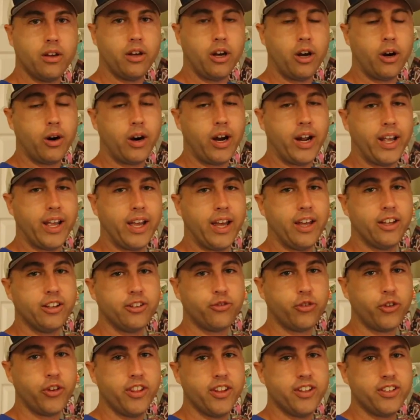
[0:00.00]
All right, guys,
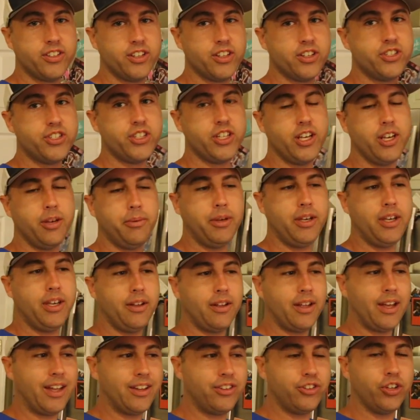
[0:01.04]
for the
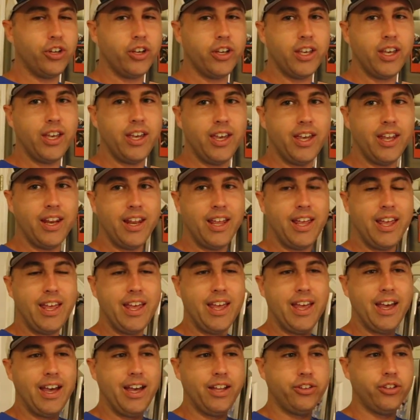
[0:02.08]
sashimi, I took
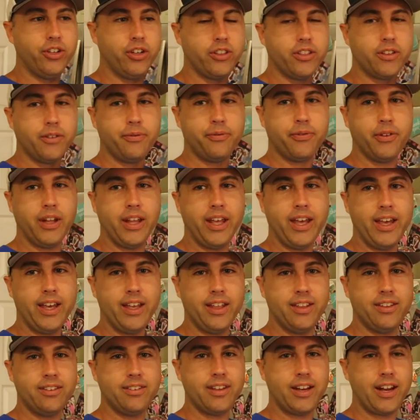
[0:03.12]
the
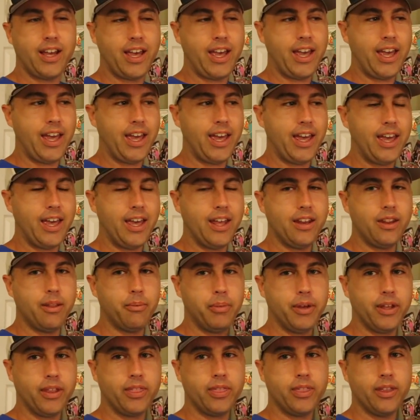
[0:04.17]
fillets that I had, the
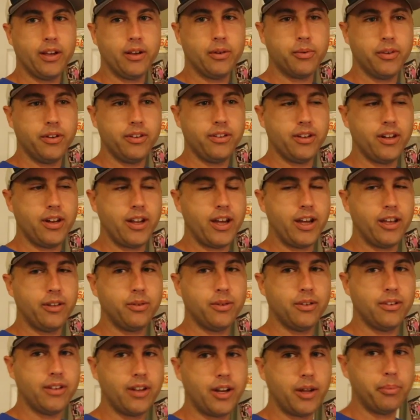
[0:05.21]
big thick ones, the
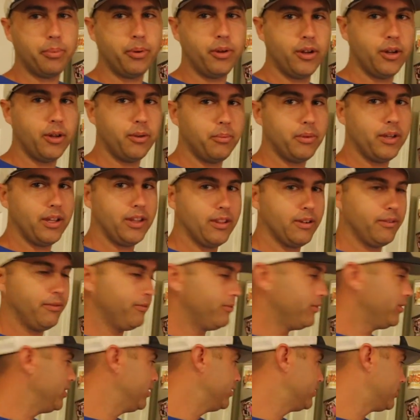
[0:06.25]
nice ones, and I put them in the
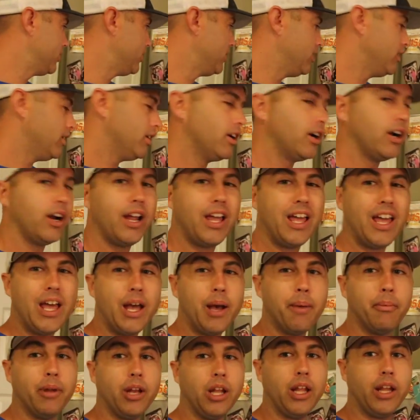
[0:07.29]
freezer here.
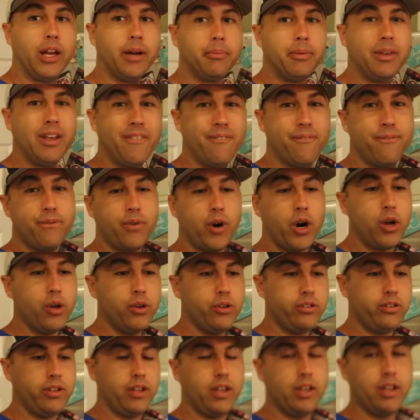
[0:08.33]
I'm gonna let them get
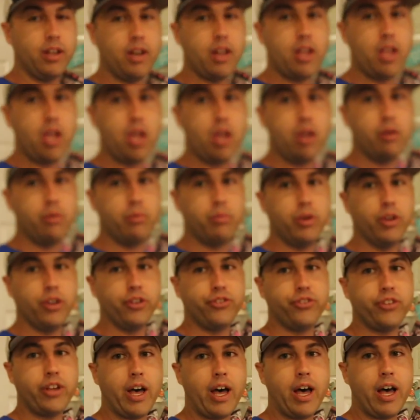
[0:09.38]
frozen real
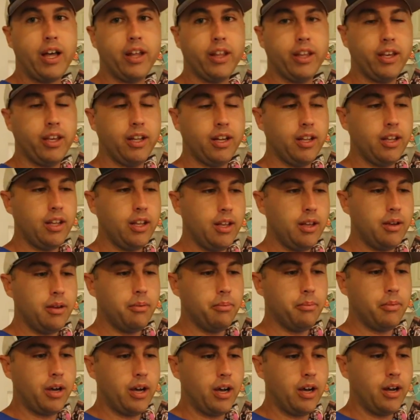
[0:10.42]
solid
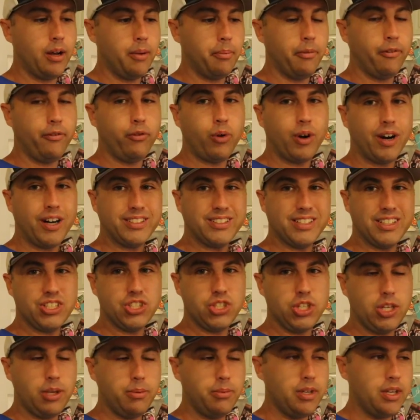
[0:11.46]
before I
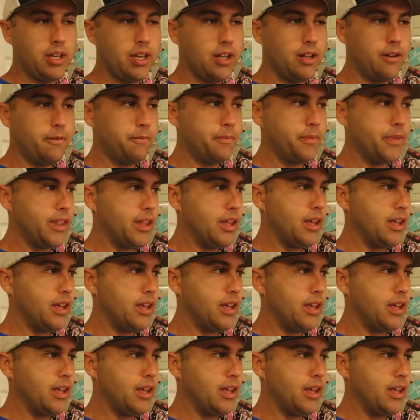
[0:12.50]
sashimi it.